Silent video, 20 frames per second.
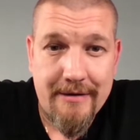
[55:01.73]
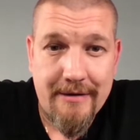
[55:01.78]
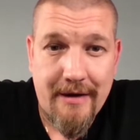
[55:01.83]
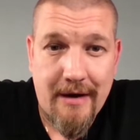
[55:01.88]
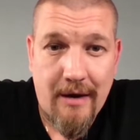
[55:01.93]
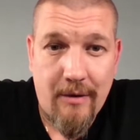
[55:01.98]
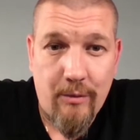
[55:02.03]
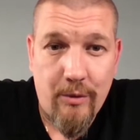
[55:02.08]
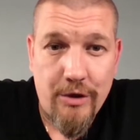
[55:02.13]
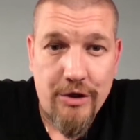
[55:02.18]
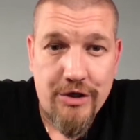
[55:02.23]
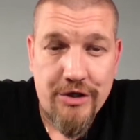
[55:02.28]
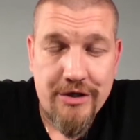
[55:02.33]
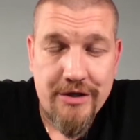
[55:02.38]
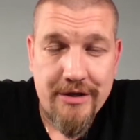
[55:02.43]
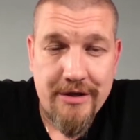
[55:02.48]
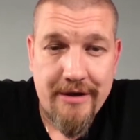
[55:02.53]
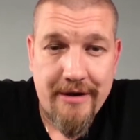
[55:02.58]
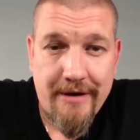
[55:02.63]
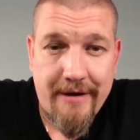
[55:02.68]
I
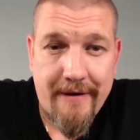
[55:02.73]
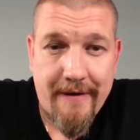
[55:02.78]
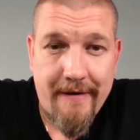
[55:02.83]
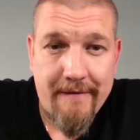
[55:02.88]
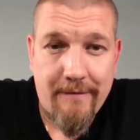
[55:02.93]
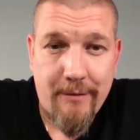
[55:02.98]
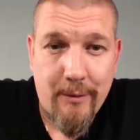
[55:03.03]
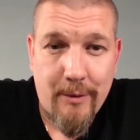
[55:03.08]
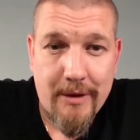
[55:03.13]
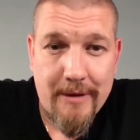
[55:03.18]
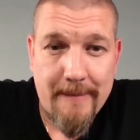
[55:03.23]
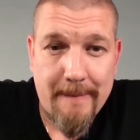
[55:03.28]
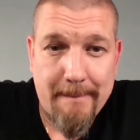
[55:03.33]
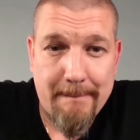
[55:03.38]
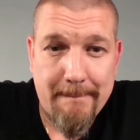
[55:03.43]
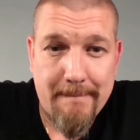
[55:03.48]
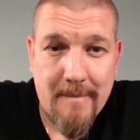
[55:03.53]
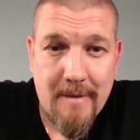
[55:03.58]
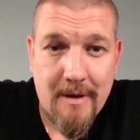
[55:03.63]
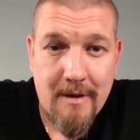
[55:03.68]
wish
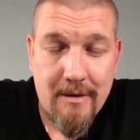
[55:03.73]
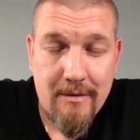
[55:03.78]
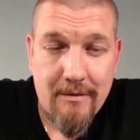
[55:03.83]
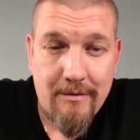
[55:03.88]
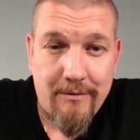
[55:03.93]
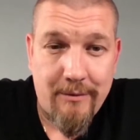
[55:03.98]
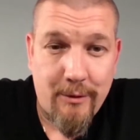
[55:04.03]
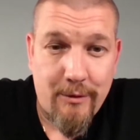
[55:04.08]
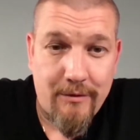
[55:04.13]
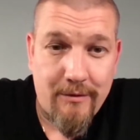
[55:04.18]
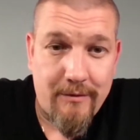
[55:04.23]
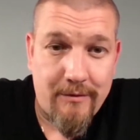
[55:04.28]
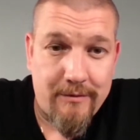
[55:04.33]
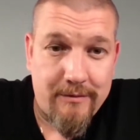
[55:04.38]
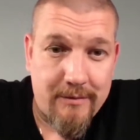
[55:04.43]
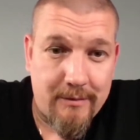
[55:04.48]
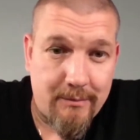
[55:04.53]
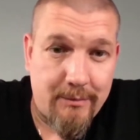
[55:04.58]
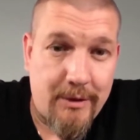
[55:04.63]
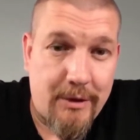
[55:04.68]
everyone,
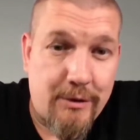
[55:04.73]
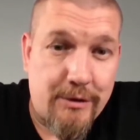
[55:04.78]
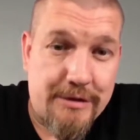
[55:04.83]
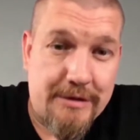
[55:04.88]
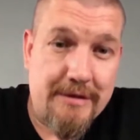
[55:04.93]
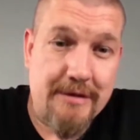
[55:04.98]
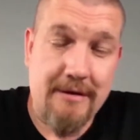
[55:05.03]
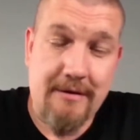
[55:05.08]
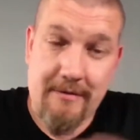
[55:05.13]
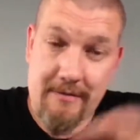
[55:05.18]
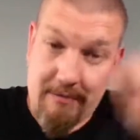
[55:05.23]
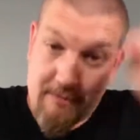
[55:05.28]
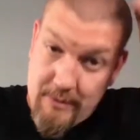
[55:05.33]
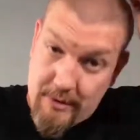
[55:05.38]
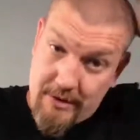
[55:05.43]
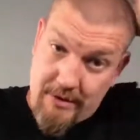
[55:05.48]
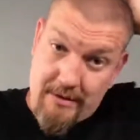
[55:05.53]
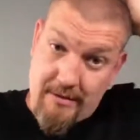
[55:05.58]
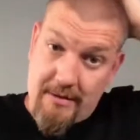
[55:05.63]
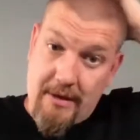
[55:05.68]
because
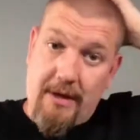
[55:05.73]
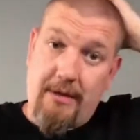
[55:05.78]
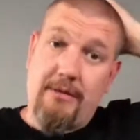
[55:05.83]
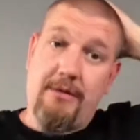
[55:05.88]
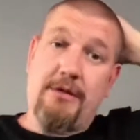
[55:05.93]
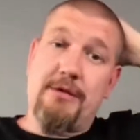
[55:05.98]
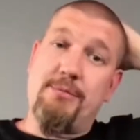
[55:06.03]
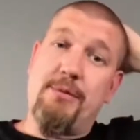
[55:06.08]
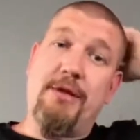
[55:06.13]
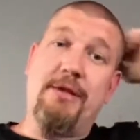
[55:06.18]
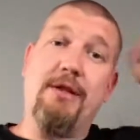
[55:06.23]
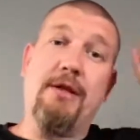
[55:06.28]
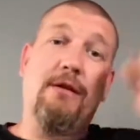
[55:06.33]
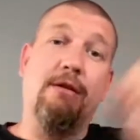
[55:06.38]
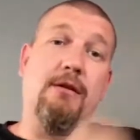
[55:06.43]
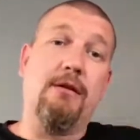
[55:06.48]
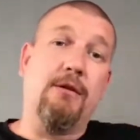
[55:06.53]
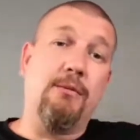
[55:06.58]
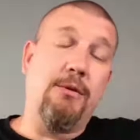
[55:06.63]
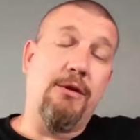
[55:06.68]
well, I'll explain that a
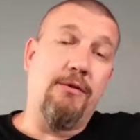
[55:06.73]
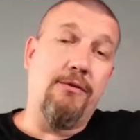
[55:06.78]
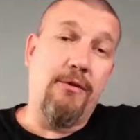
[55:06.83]
little bit.